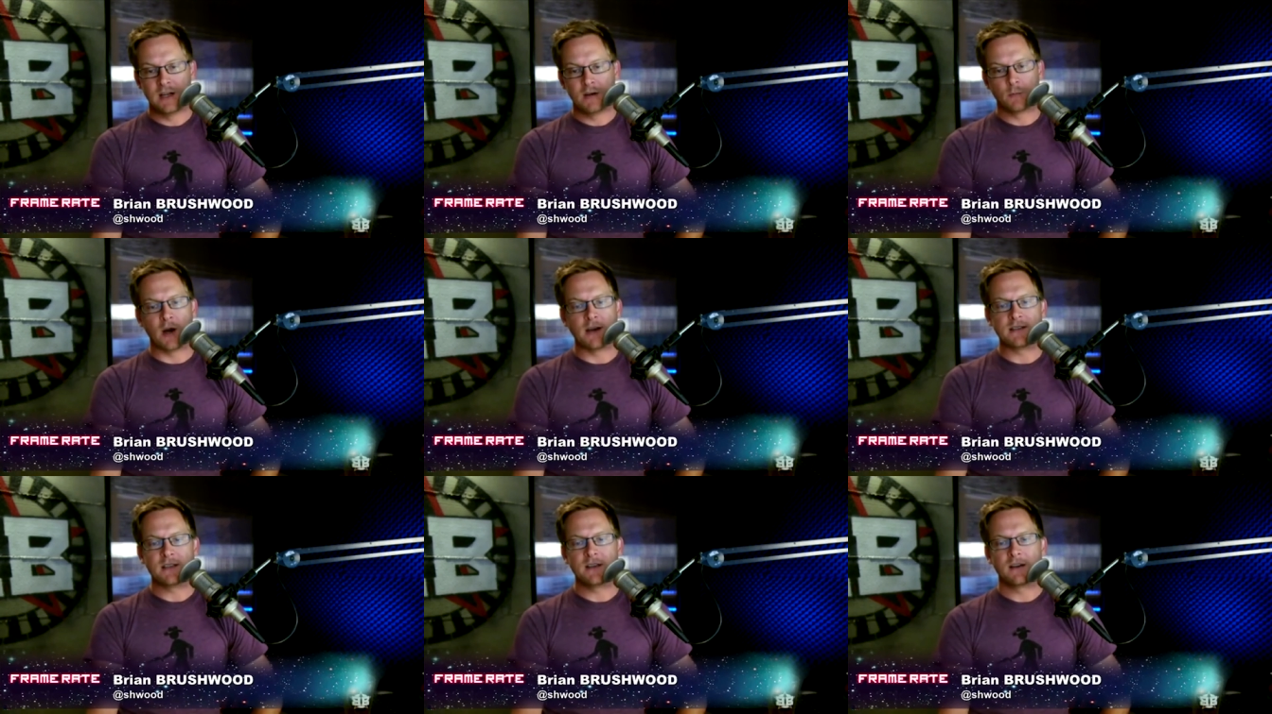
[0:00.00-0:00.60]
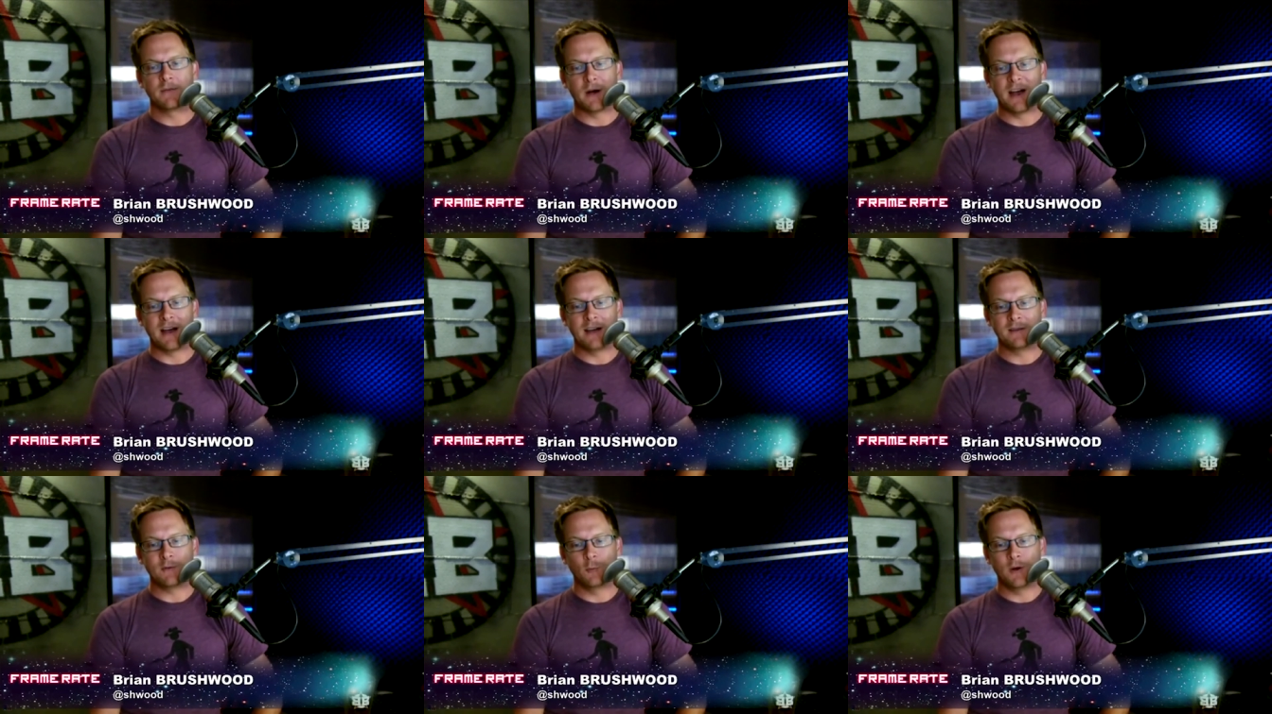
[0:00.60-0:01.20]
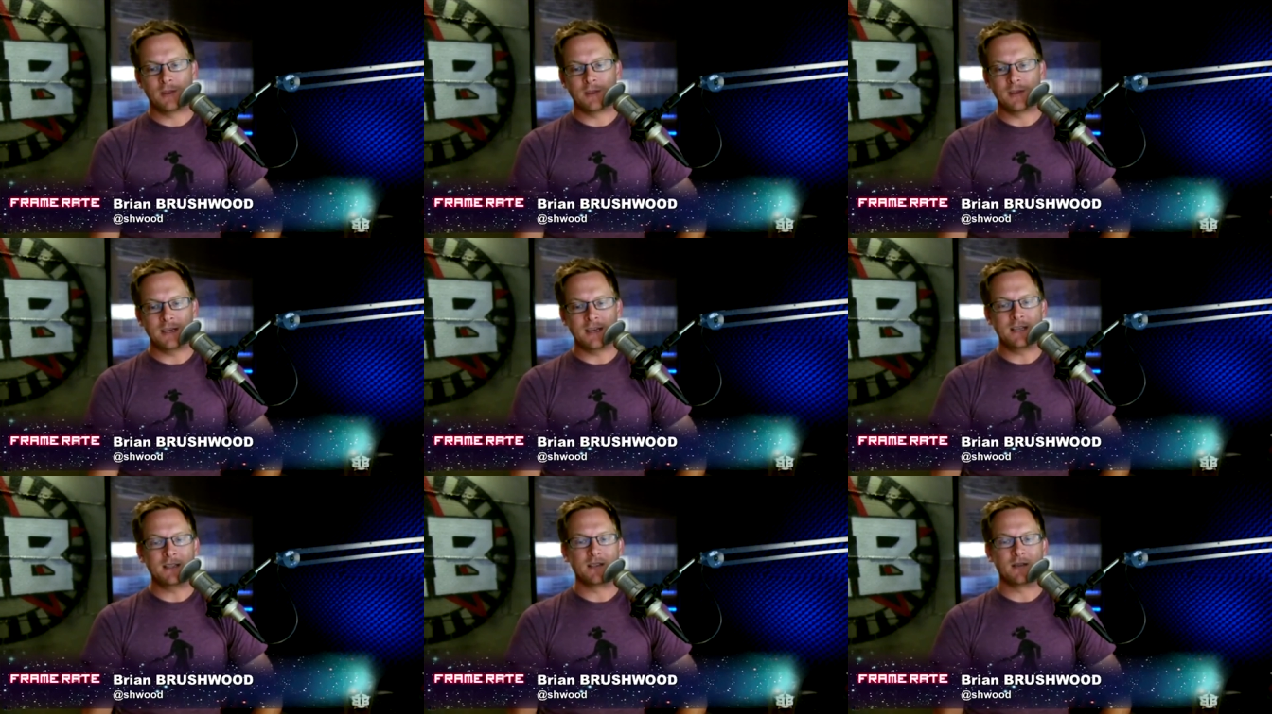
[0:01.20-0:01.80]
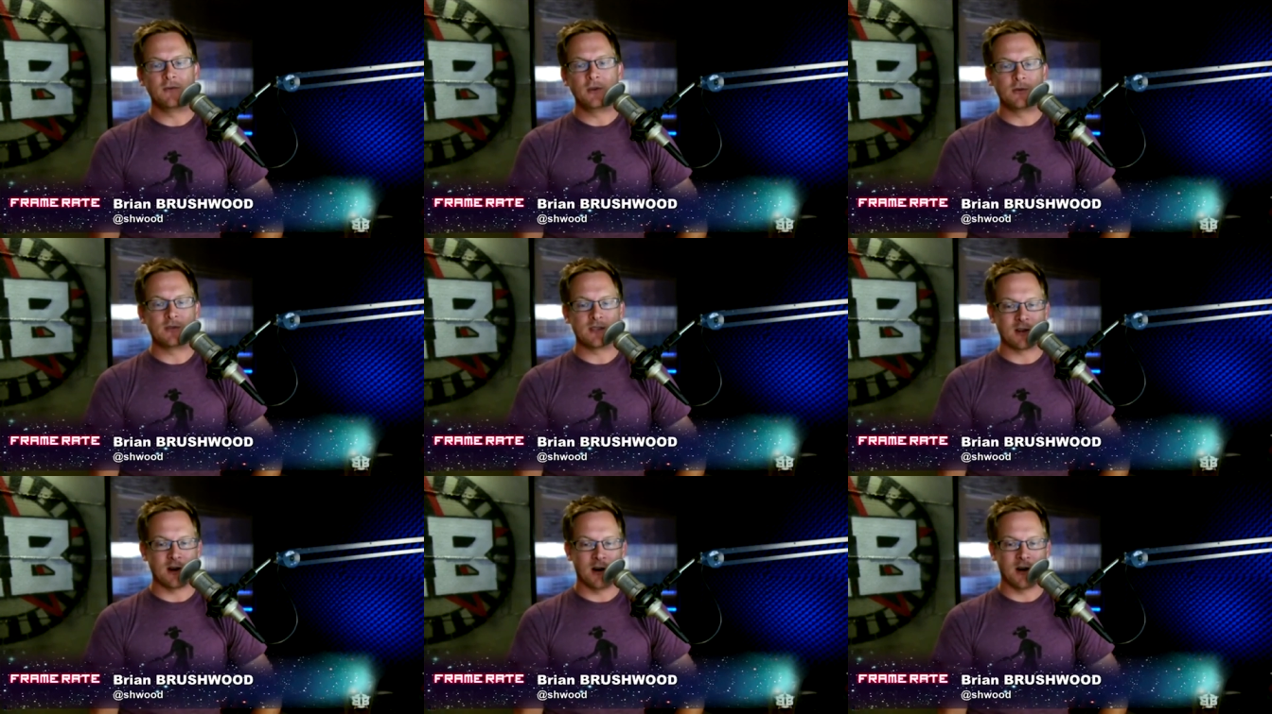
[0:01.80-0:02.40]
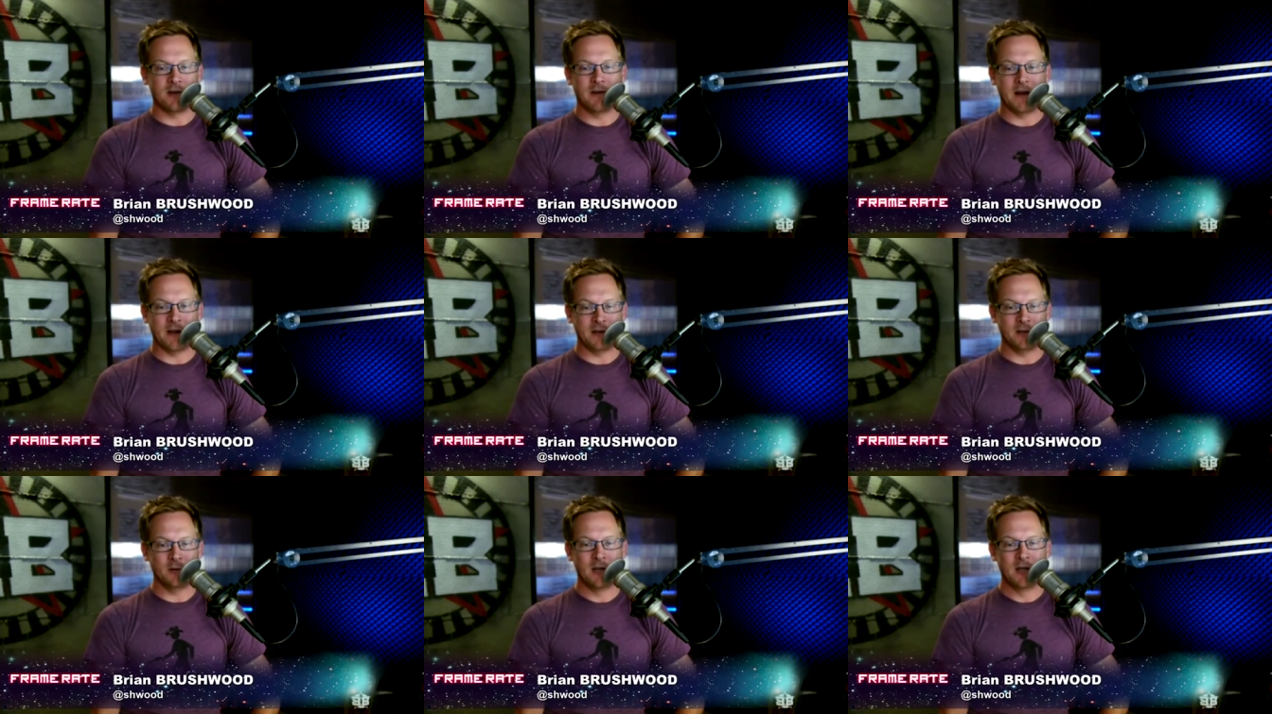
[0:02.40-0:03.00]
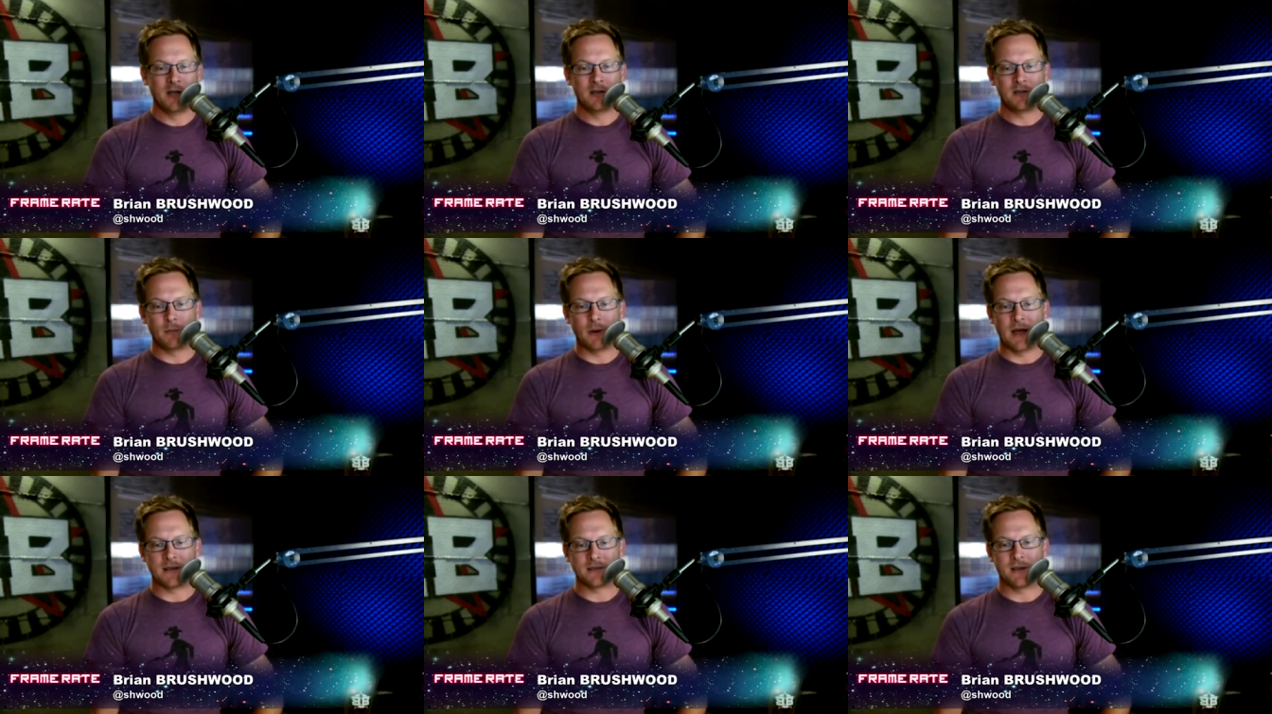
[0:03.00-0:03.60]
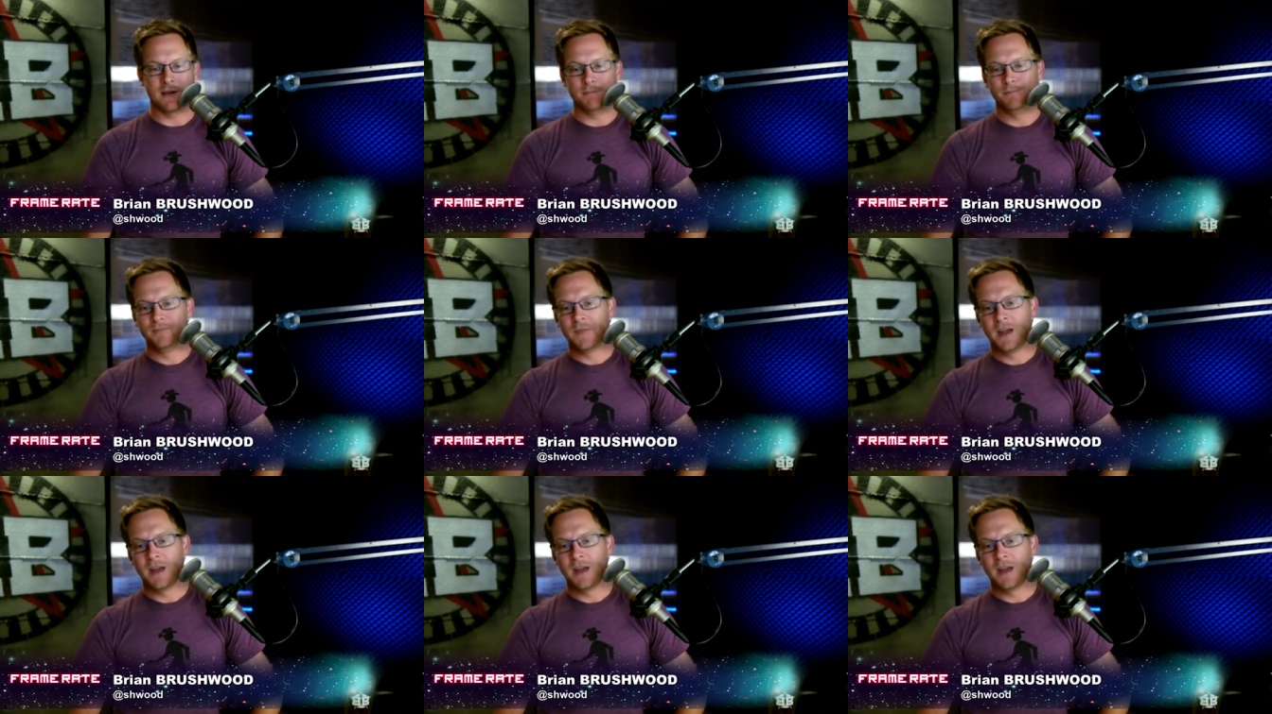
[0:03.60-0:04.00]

Pricing combined with the ease of use is a hard value to pass on.